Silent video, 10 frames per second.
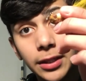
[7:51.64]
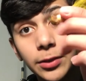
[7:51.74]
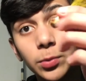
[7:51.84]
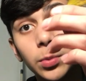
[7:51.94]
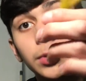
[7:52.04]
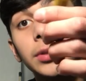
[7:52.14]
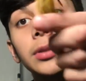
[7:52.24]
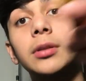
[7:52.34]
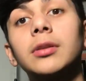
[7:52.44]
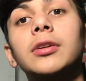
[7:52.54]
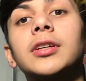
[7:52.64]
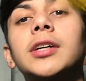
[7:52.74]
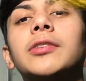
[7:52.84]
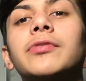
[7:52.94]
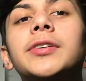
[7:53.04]
this one. Looks
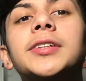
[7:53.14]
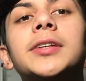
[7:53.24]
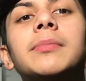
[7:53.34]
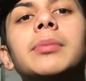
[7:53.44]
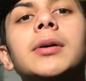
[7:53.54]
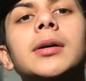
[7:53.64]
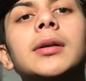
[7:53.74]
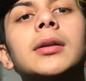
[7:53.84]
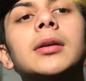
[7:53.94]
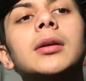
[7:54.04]
kind of rusty, but